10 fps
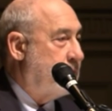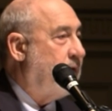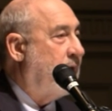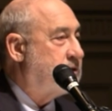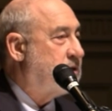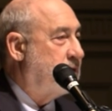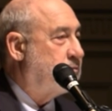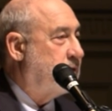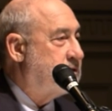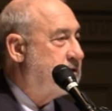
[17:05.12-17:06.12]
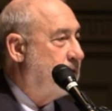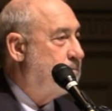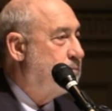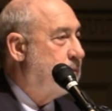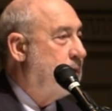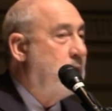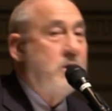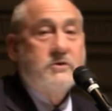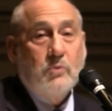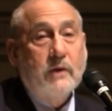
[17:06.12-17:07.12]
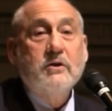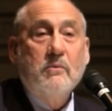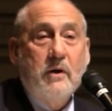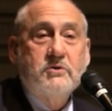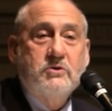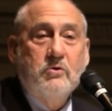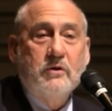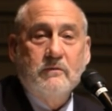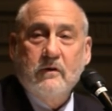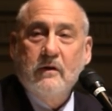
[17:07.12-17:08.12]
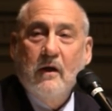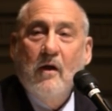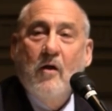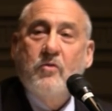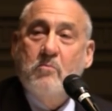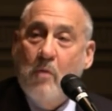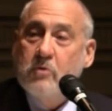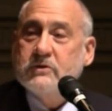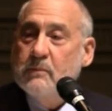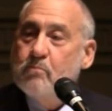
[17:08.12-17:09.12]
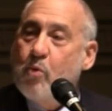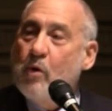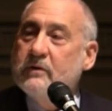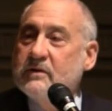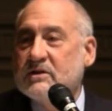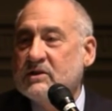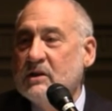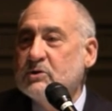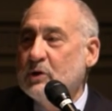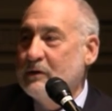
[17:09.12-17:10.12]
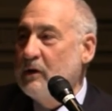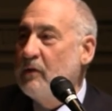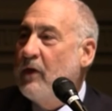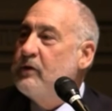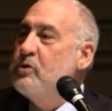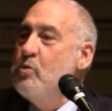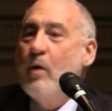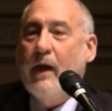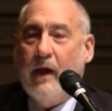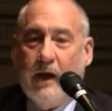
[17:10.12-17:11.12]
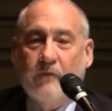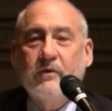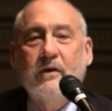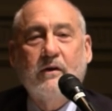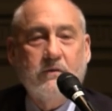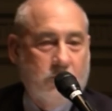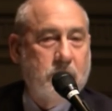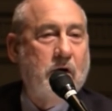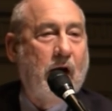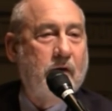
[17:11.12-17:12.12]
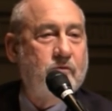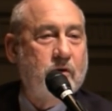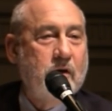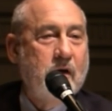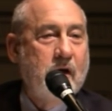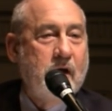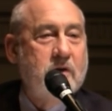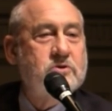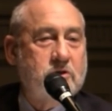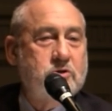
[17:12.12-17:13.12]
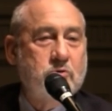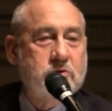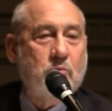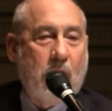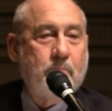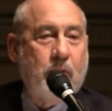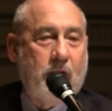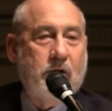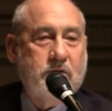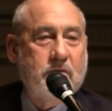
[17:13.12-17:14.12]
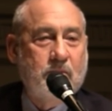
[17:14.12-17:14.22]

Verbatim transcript: advanced countries. So I tell my student the most important decision that you have in your life is to choose the right parent.